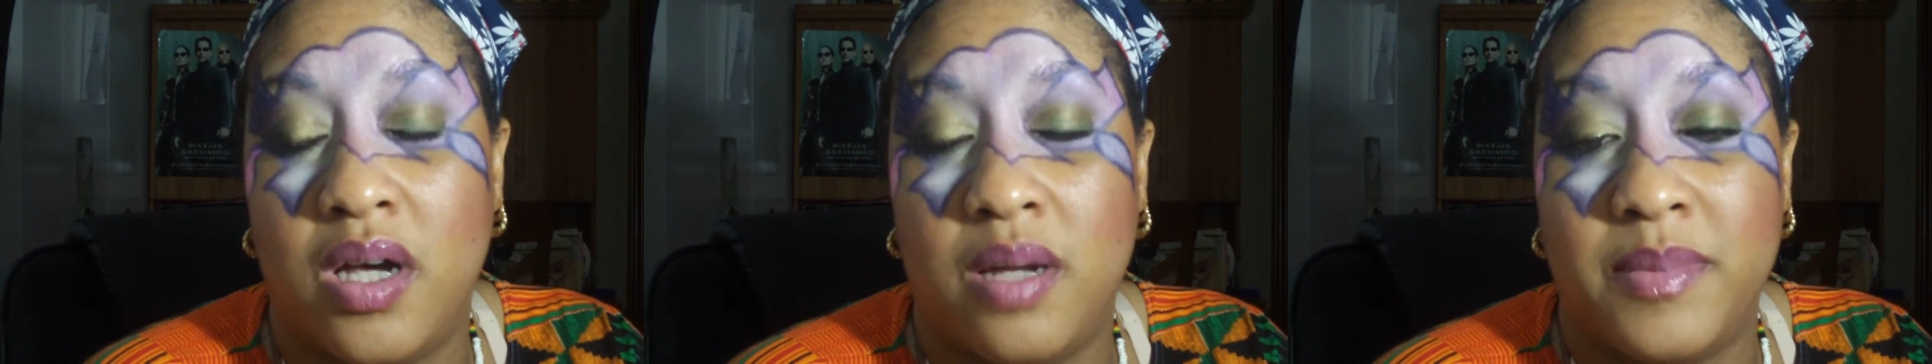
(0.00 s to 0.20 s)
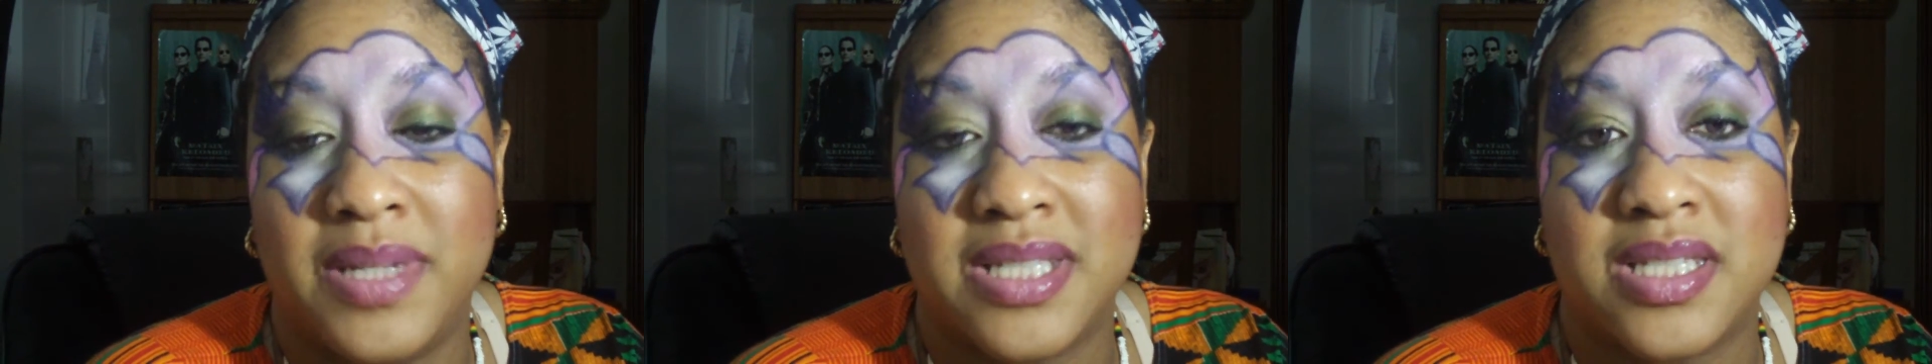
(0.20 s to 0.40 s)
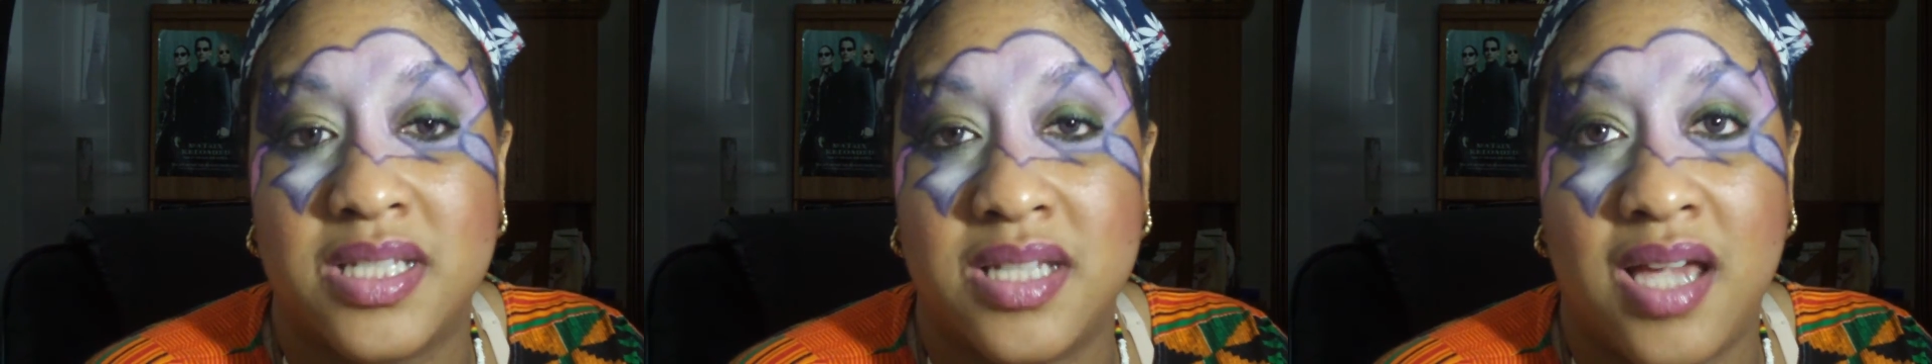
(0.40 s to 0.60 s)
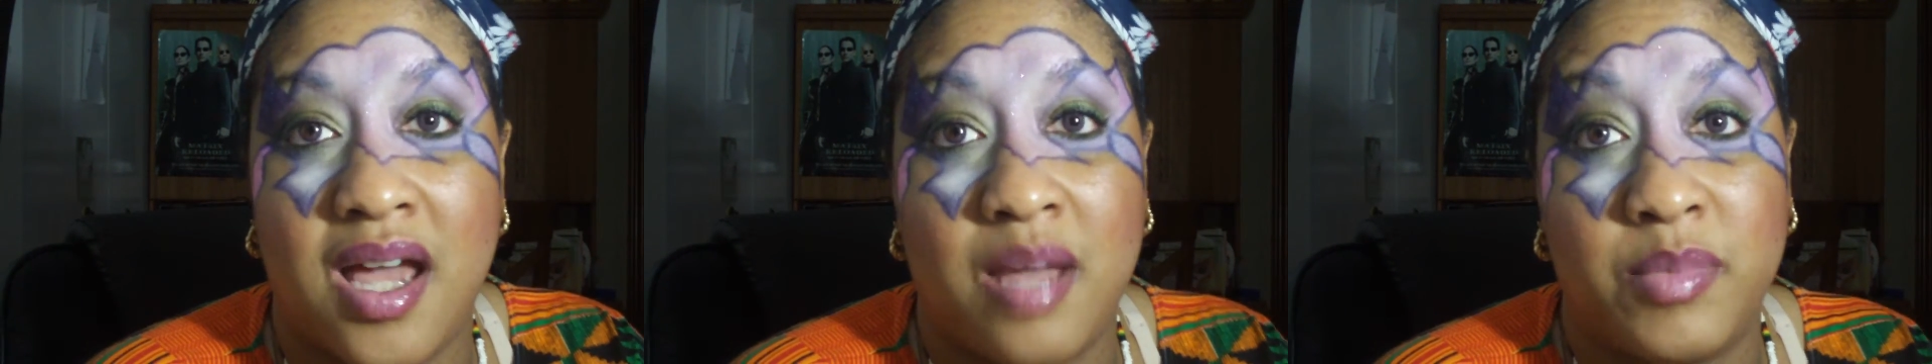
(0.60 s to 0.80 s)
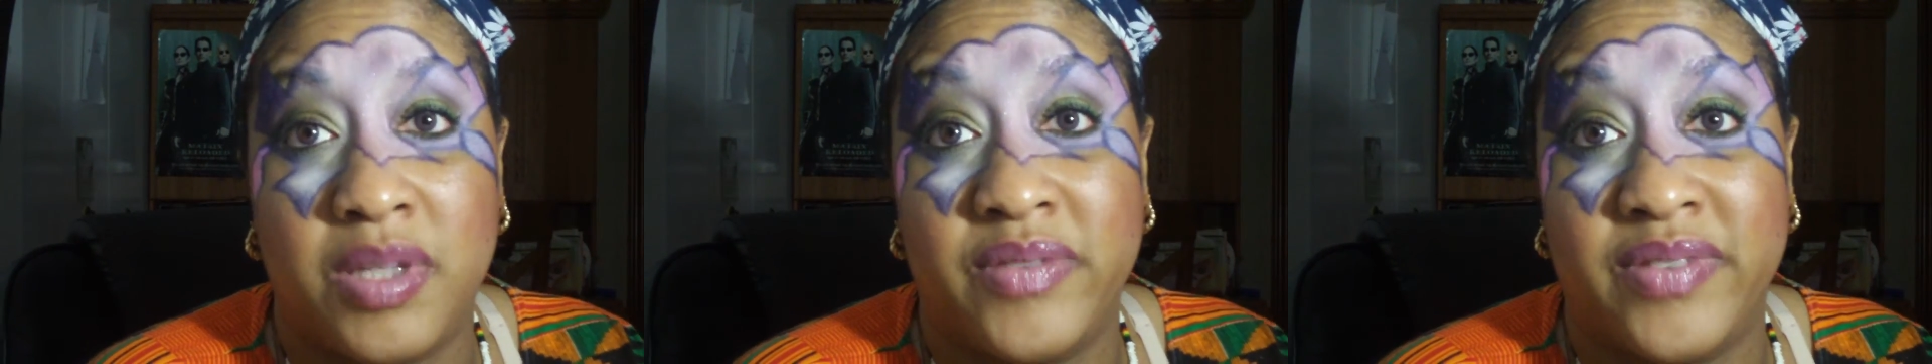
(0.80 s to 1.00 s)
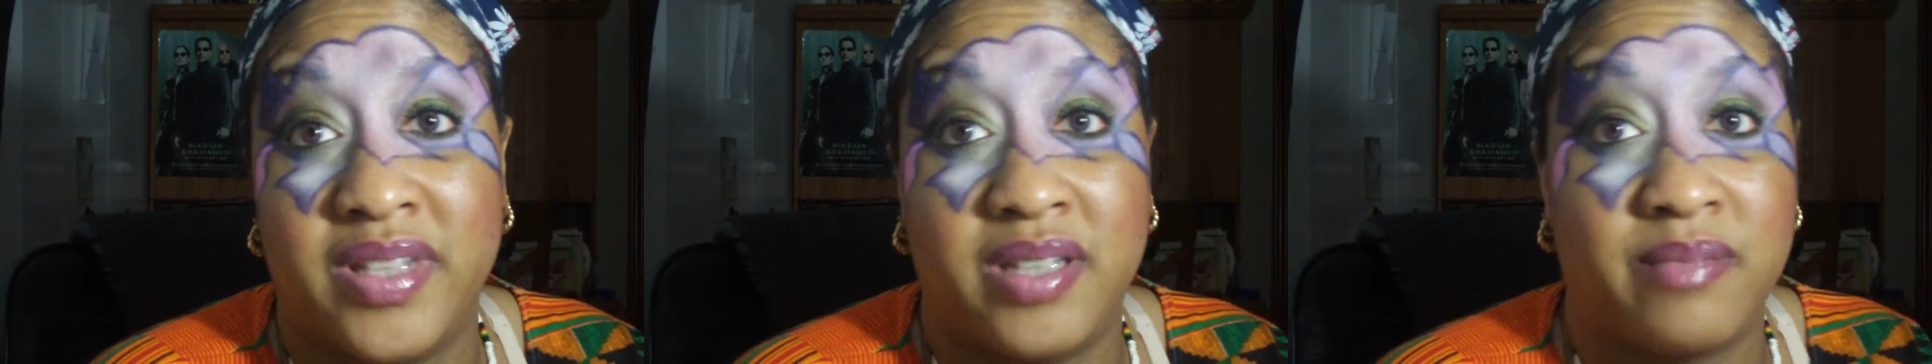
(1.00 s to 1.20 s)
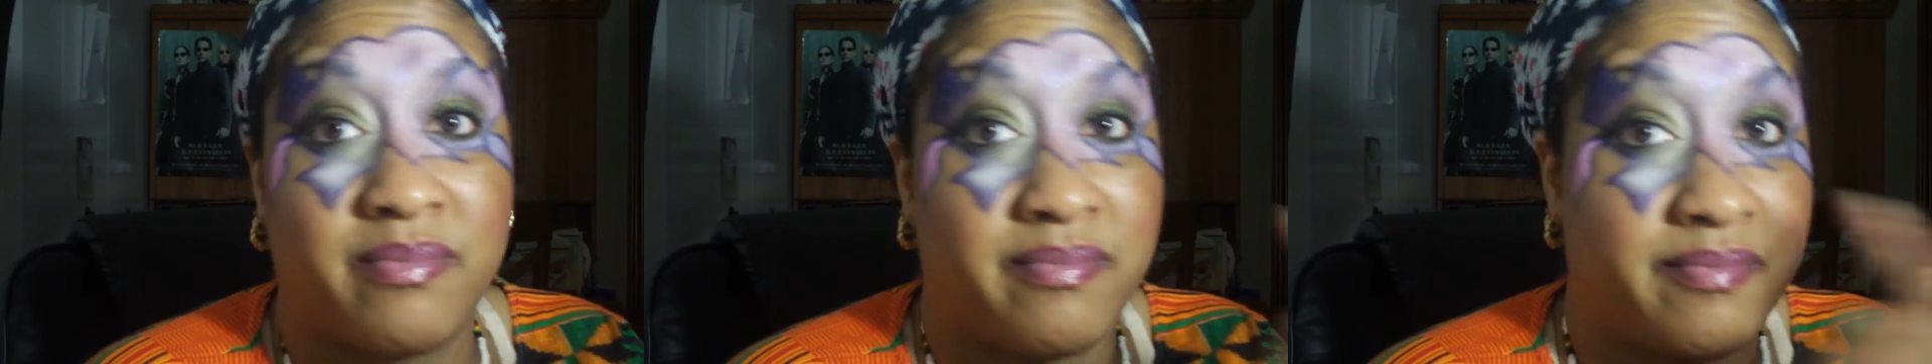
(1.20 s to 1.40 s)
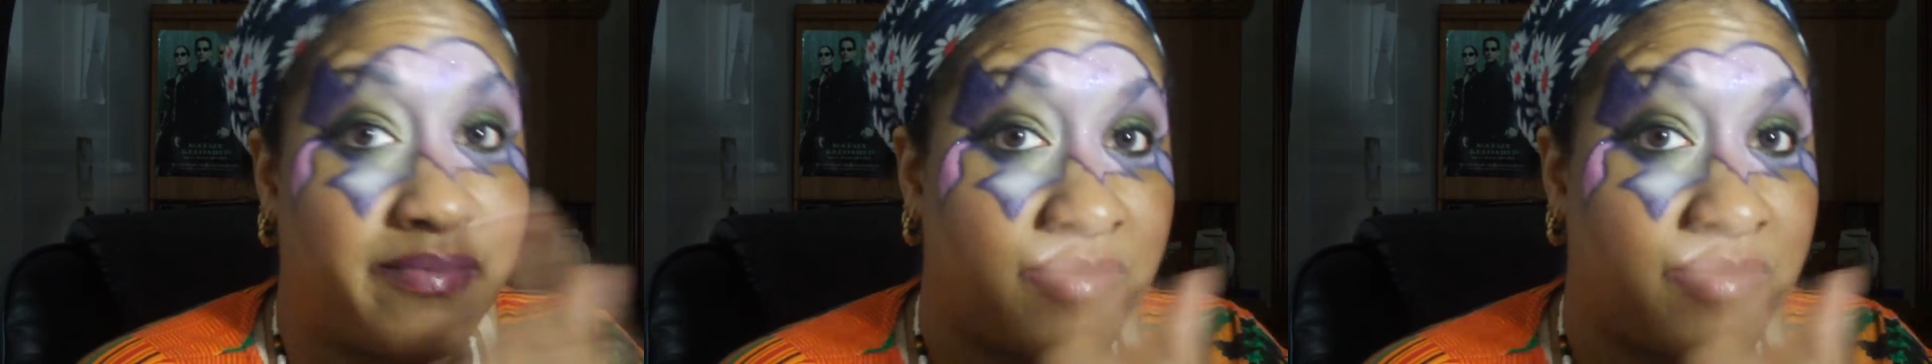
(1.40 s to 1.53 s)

um, as a job, even